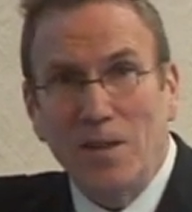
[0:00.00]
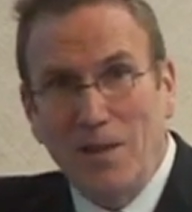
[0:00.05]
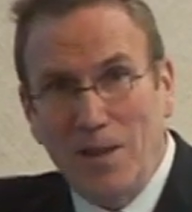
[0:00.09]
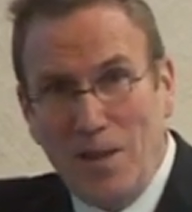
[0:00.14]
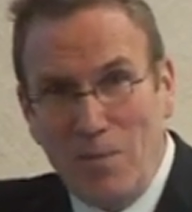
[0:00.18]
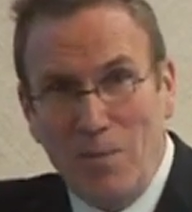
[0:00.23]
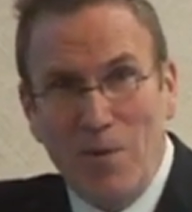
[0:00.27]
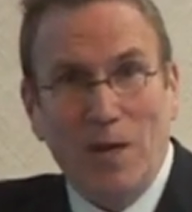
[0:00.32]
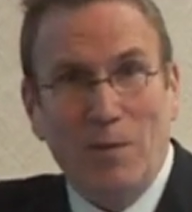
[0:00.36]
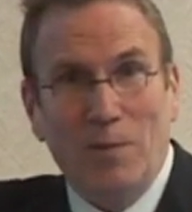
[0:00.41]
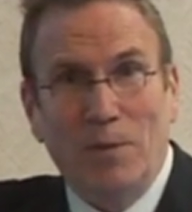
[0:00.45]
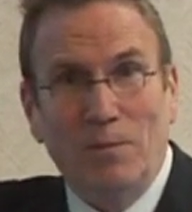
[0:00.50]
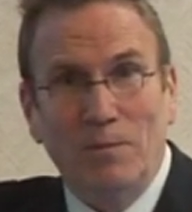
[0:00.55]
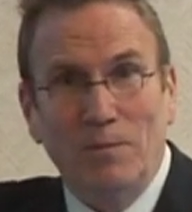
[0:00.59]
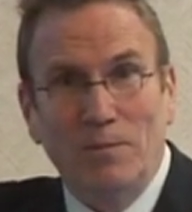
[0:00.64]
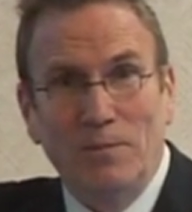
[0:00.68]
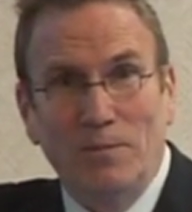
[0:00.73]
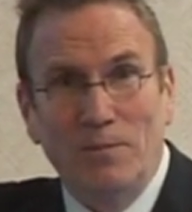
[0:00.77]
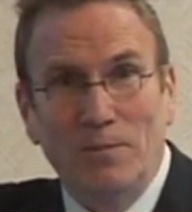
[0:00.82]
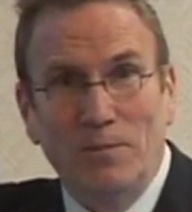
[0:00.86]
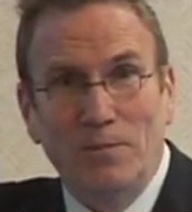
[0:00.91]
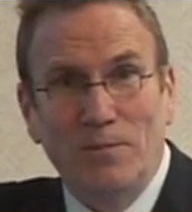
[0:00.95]
the minimum.
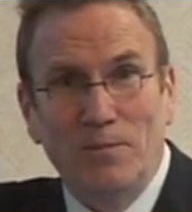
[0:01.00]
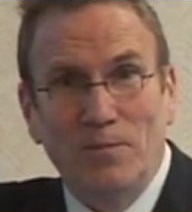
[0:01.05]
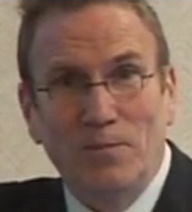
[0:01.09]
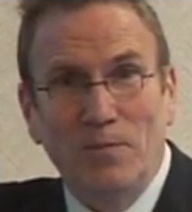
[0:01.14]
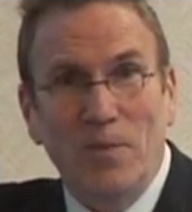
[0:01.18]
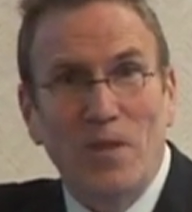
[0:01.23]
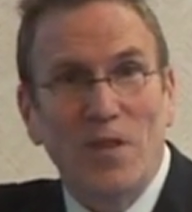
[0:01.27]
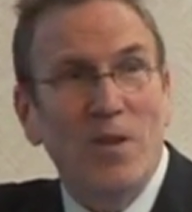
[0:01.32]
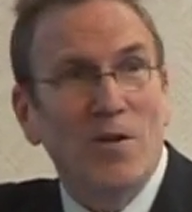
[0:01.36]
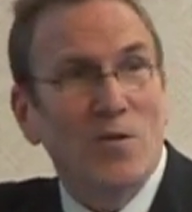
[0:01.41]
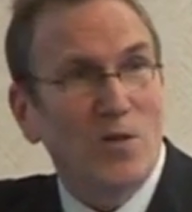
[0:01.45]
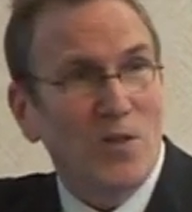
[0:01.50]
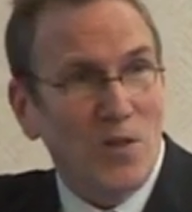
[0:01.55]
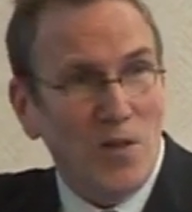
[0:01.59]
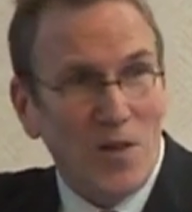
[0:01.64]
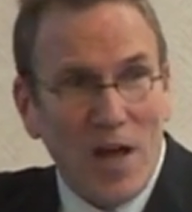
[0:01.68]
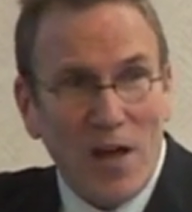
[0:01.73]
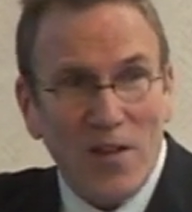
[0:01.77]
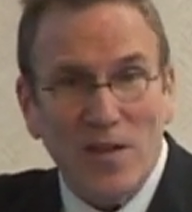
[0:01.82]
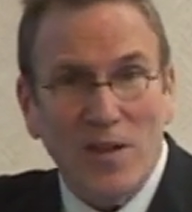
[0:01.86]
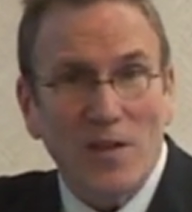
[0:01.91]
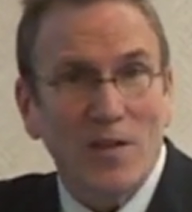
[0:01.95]
There is
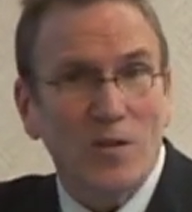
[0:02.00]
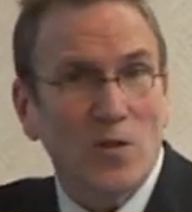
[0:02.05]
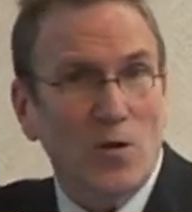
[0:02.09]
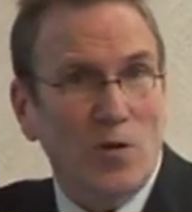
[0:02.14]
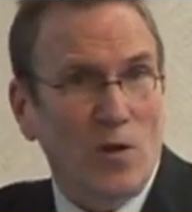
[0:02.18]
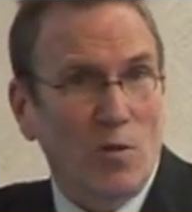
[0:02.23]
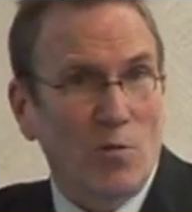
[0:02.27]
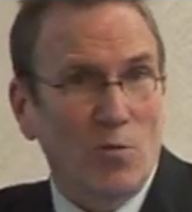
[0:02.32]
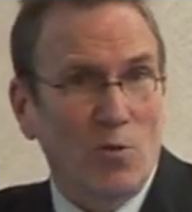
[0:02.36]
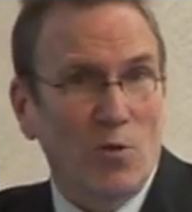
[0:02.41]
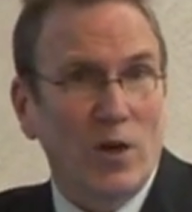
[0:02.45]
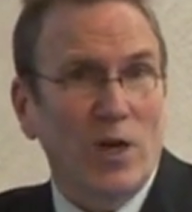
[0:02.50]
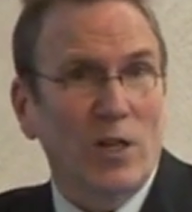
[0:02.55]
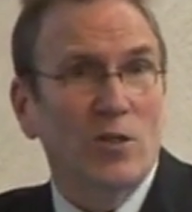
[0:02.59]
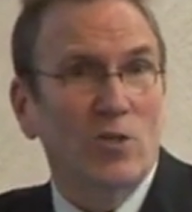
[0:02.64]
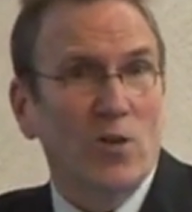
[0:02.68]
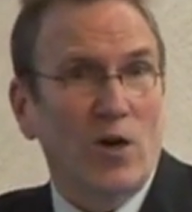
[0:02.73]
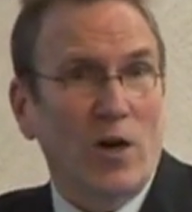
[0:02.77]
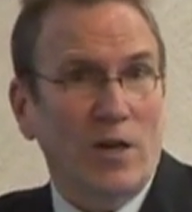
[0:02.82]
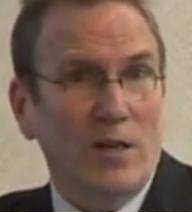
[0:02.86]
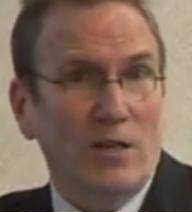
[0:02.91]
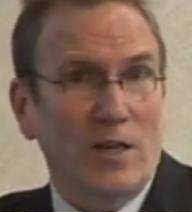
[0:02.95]
nothing that's going to bring
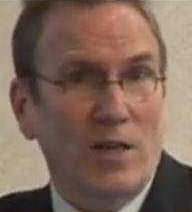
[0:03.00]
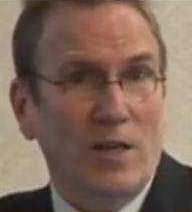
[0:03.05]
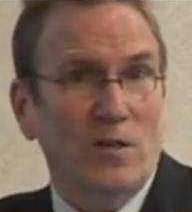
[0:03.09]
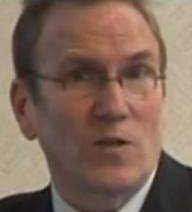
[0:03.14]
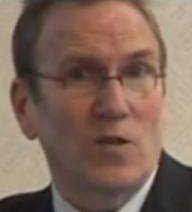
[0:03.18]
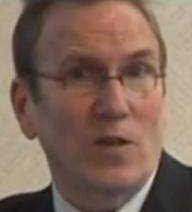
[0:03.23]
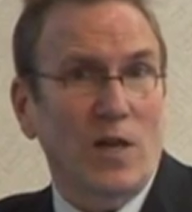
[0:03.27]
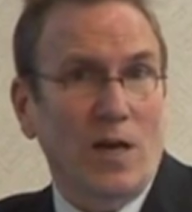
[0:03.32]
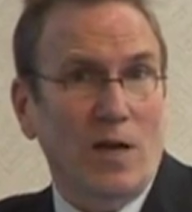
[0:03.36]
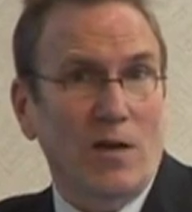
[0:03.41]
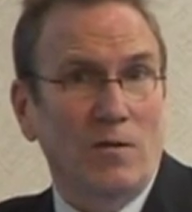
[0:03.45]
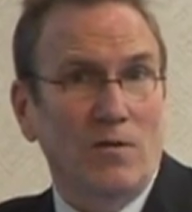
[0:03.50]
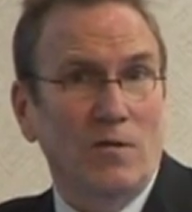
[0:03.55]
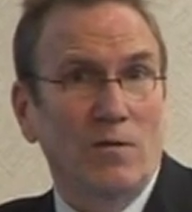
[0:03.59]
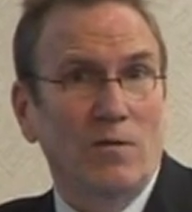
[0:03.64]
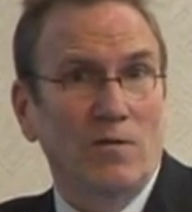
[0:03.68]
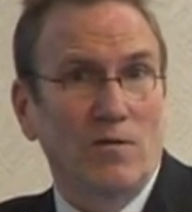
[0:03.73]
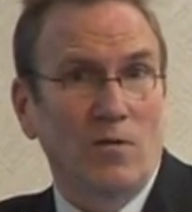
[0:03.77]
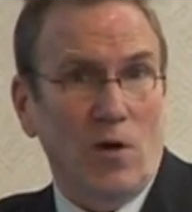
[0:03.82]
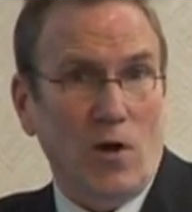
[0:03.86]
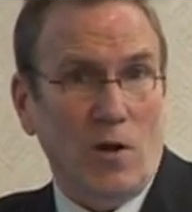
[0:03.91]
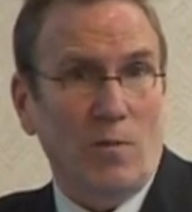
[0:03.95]
dog deaths down
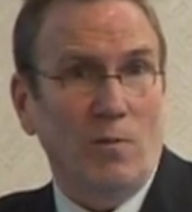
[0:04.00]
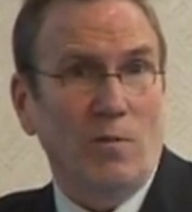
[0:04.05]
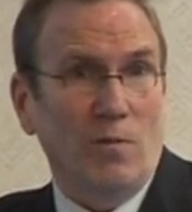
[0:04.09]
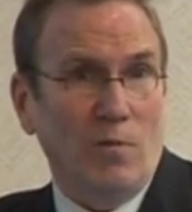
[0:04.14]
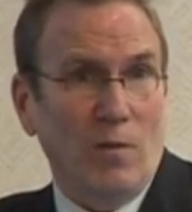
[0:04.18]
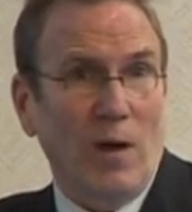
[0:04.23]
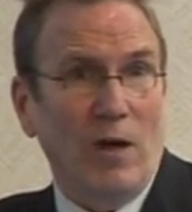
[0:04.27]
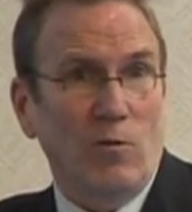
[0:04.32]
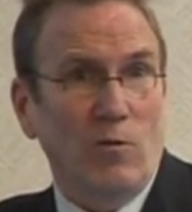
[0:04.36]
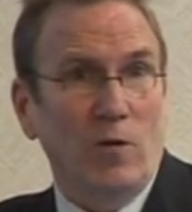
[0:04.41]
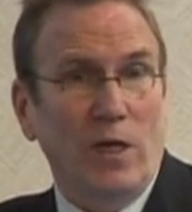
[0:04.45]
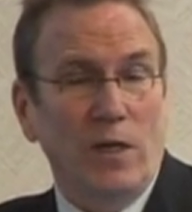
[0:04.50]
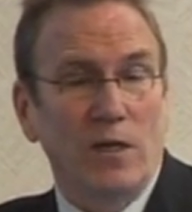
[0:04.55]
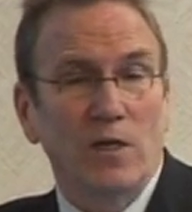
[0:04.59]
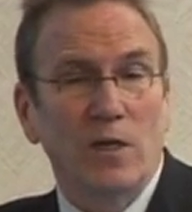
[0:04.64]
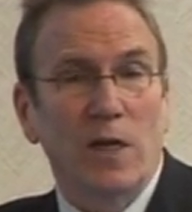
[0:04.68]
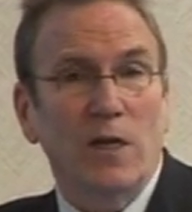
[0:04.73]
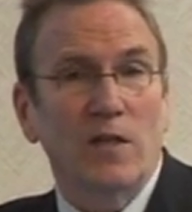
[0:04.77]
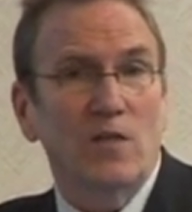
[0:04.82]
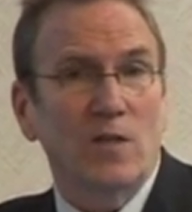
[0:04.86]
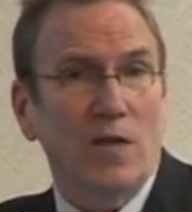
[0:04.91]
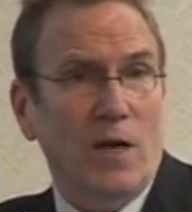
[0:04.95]
dog bite-related
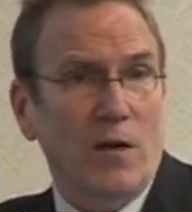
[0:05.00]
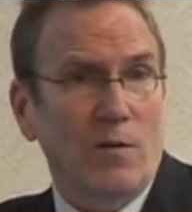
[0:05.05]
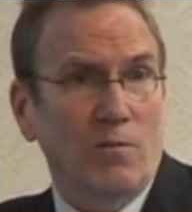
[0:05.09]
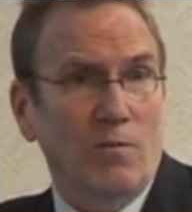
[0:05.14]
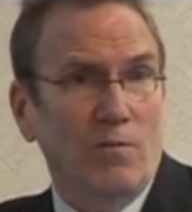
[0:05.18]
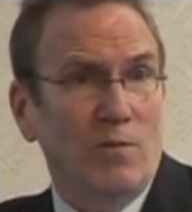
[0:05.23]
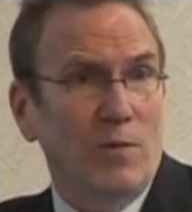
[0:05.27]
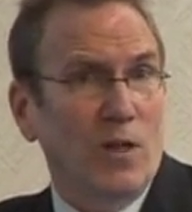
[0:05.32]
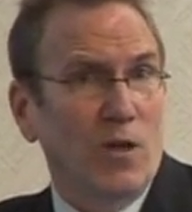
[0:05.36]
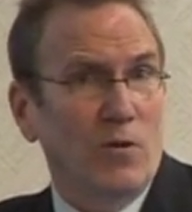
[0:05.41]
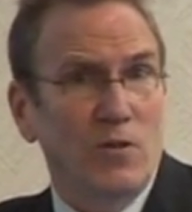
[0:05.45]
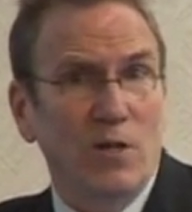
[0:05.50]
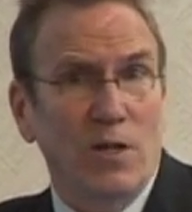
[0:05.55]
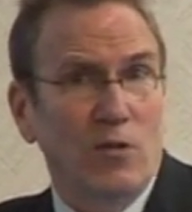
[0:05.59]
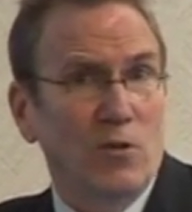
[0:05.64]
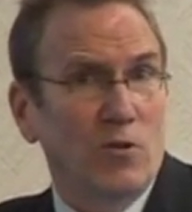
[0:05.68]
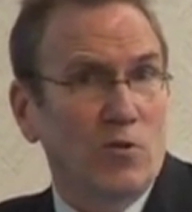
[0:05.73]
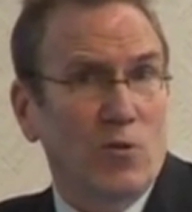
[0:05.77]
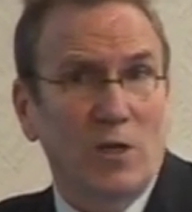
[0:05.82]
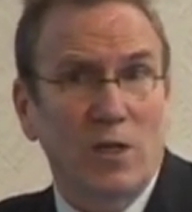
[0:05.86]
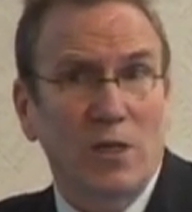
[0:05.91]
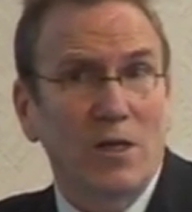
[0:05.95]
deaths down below 10 or
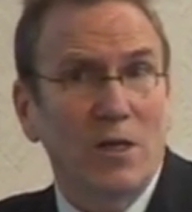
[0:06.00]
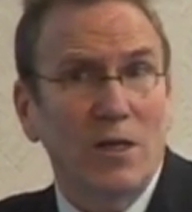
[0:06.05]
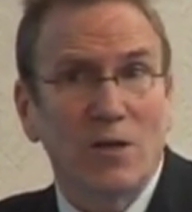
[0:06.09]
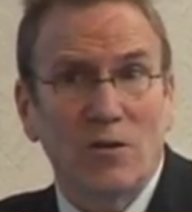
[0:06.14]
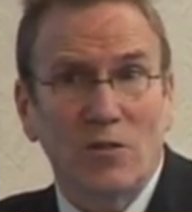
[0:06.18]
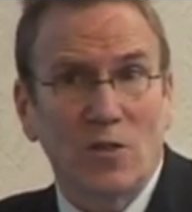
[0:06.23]
20 a year.